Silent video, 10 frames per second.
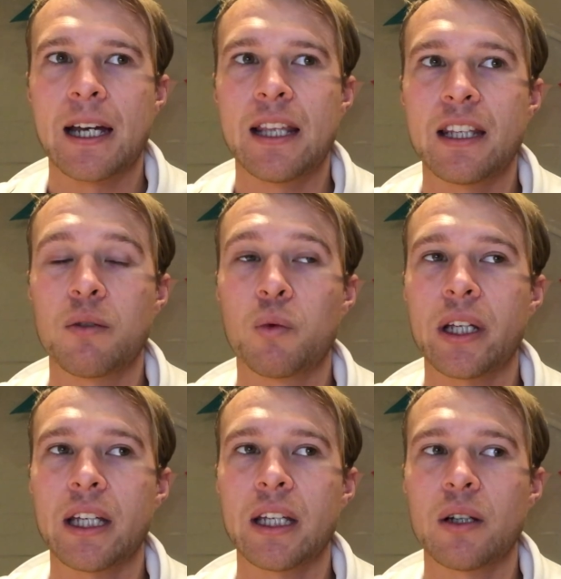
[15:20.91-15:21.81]
And then
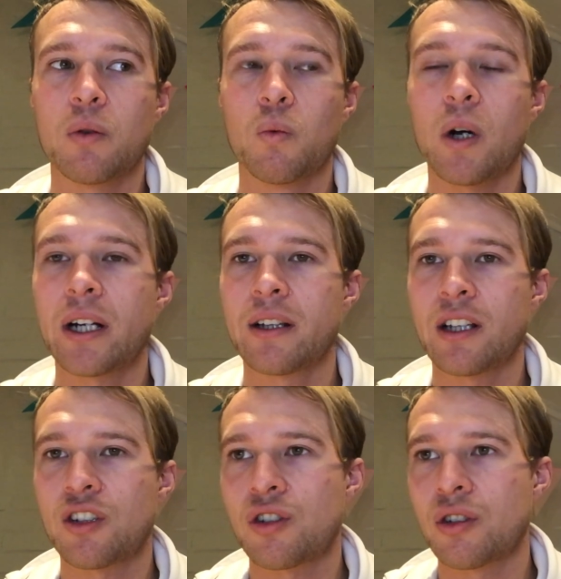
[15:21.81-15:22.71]
we won
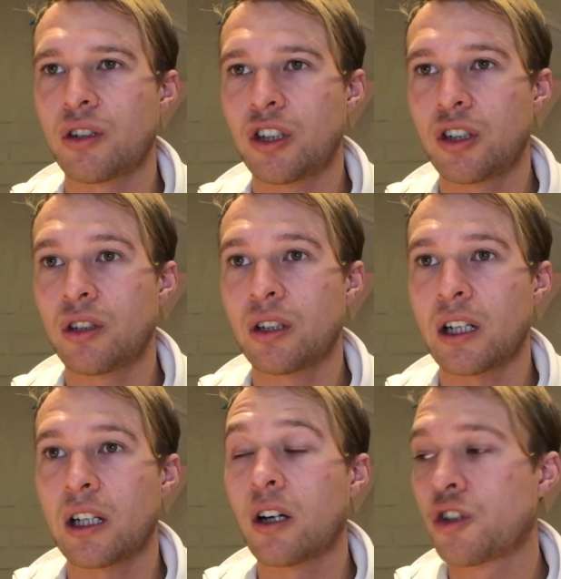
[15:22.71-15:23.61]
the
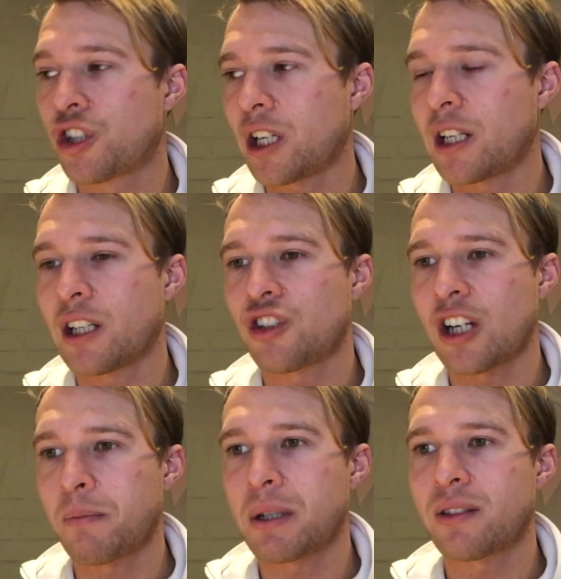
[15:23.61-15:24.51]
Oceania
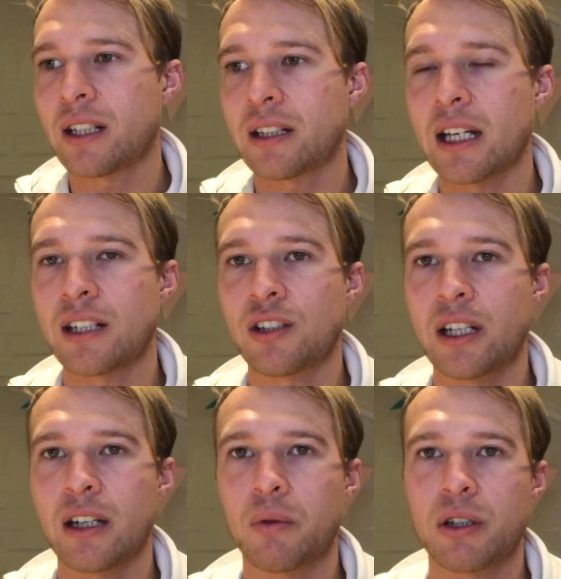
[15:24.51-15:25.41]
Champions League that year,